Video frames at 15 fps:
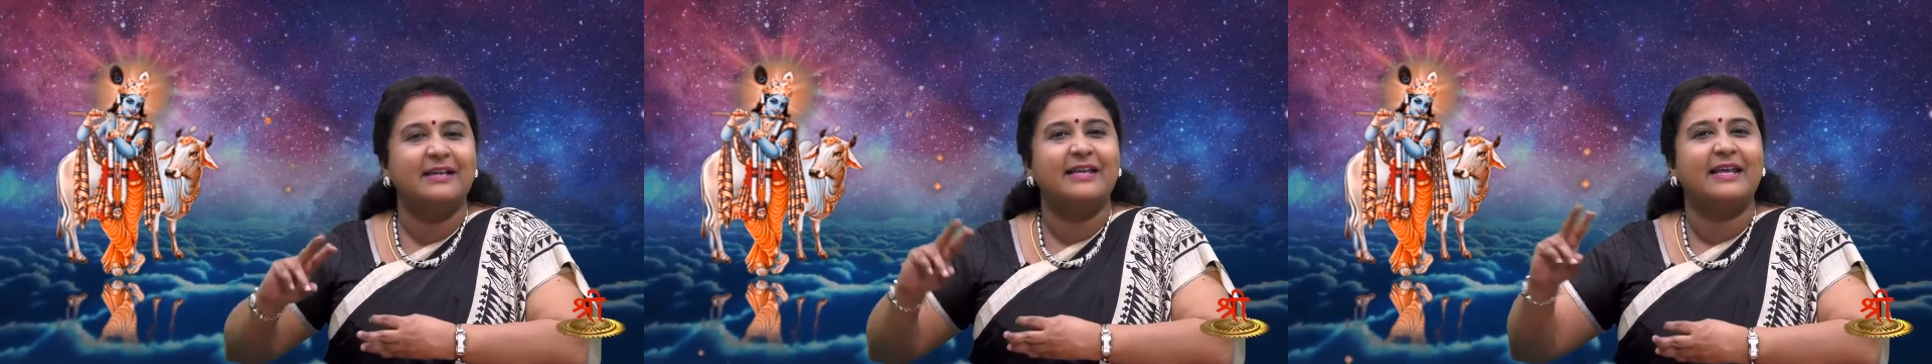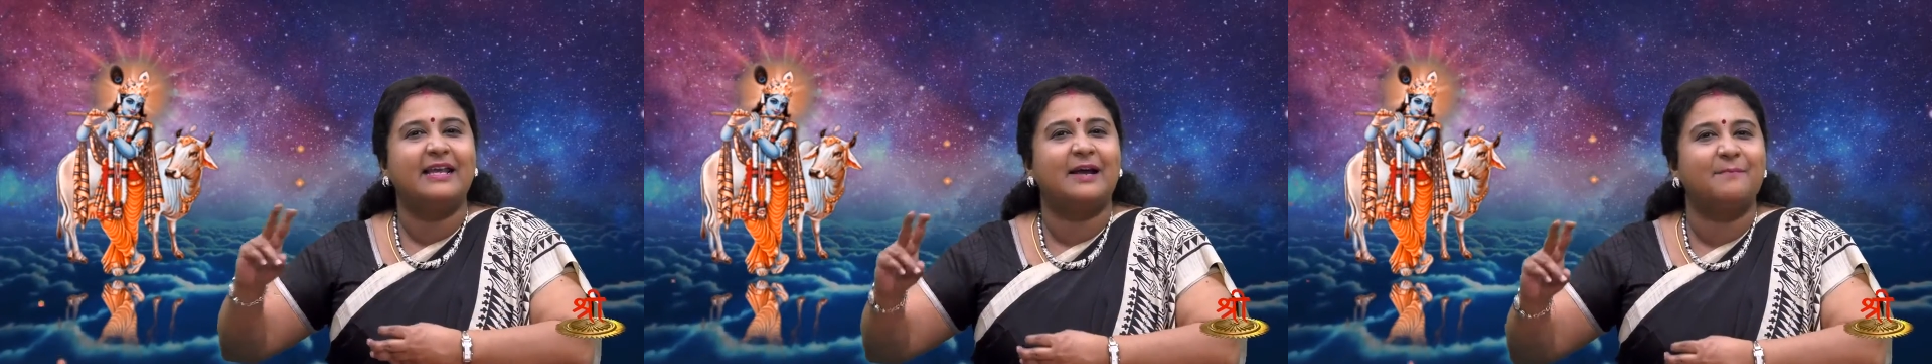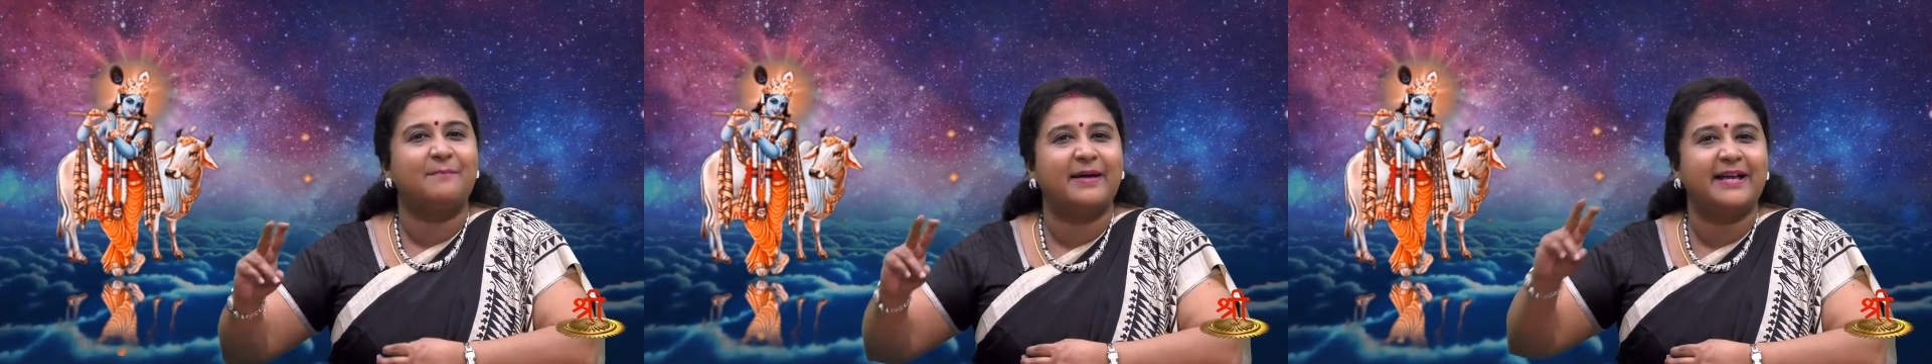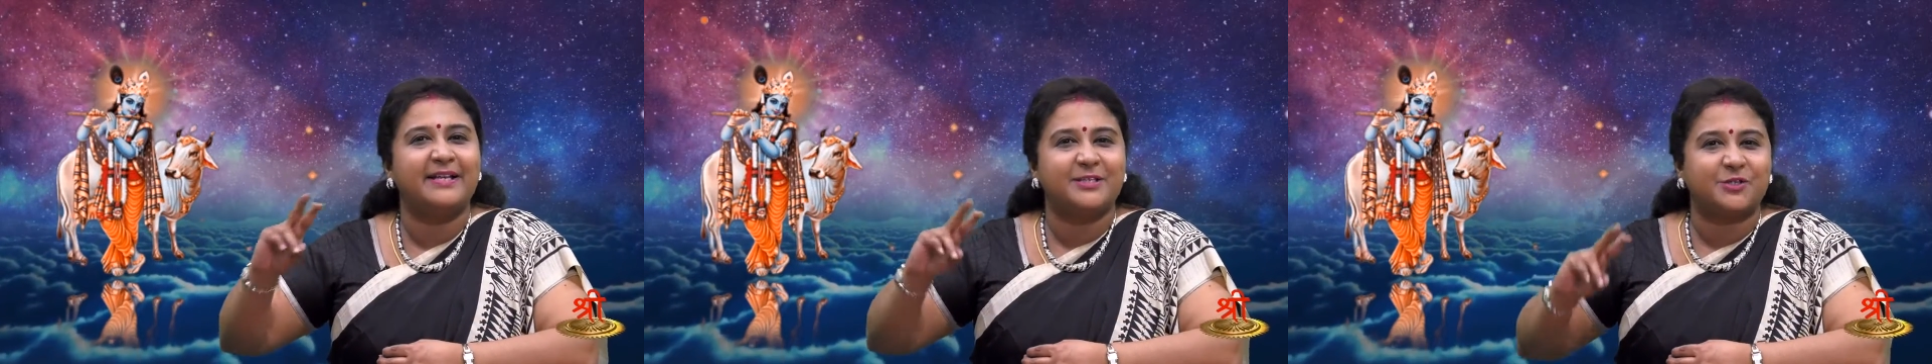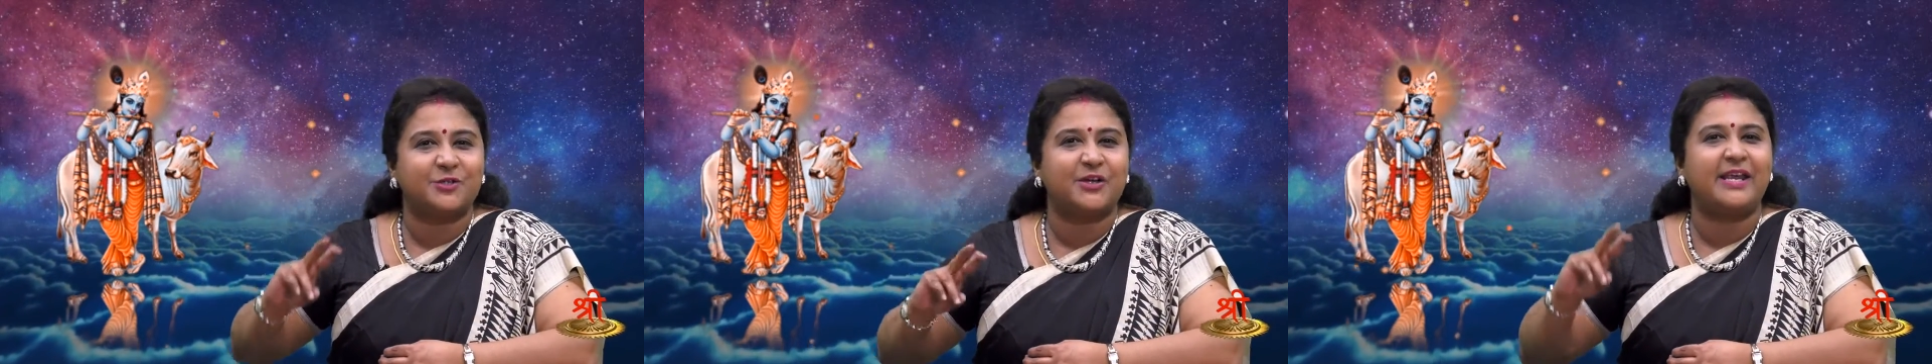He
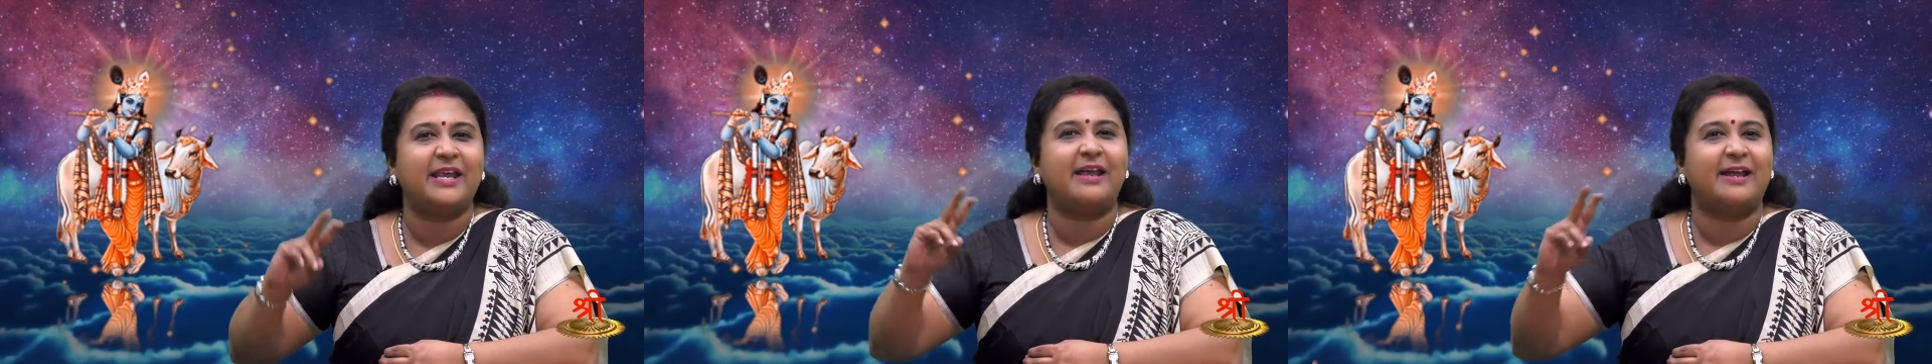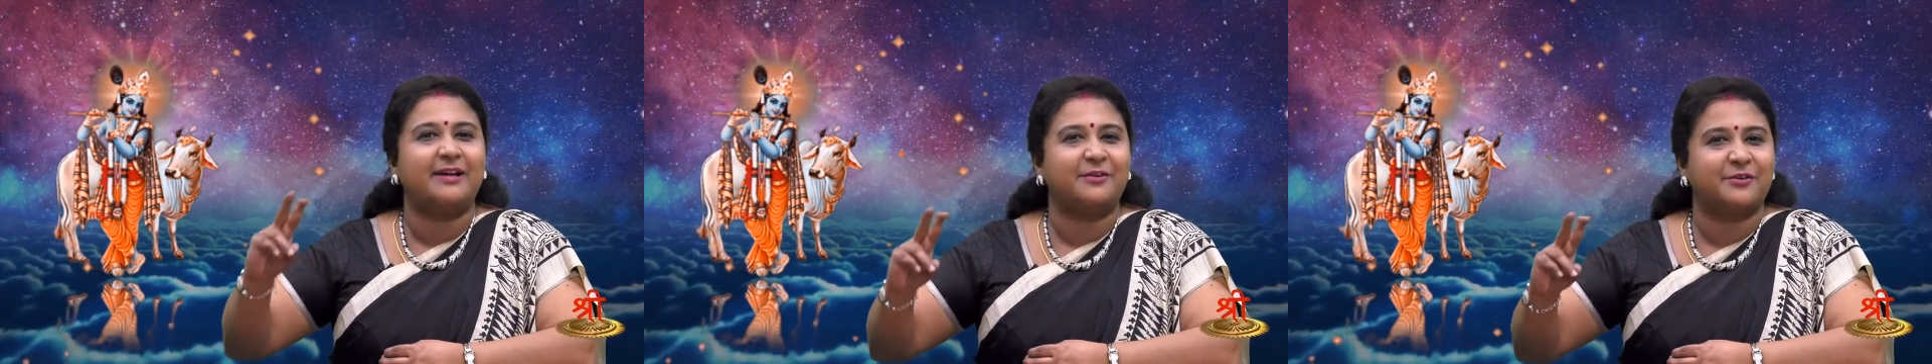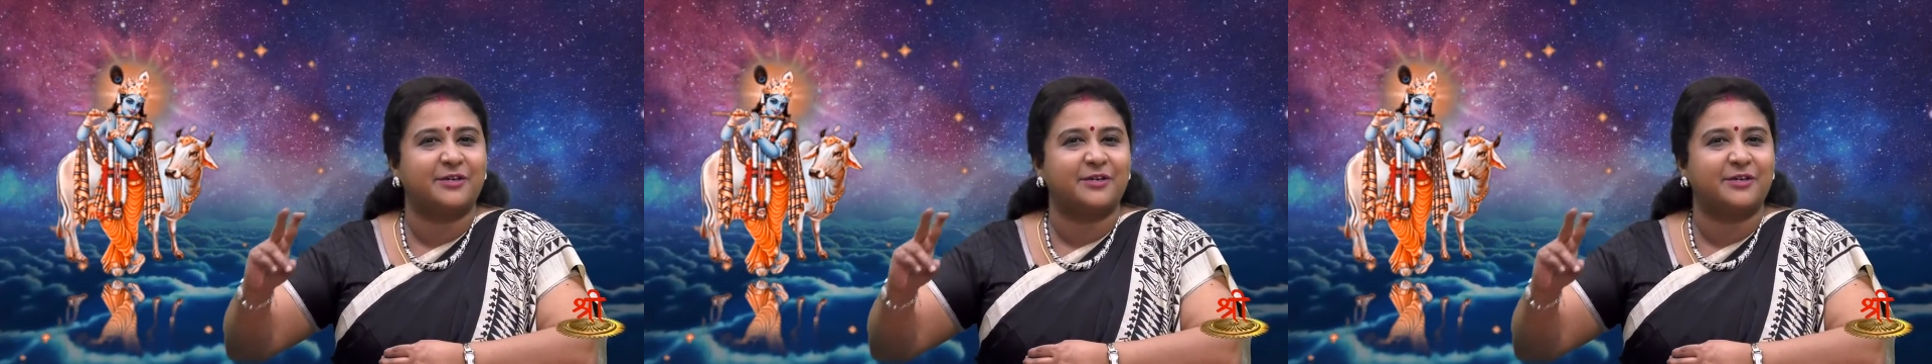combines Sri and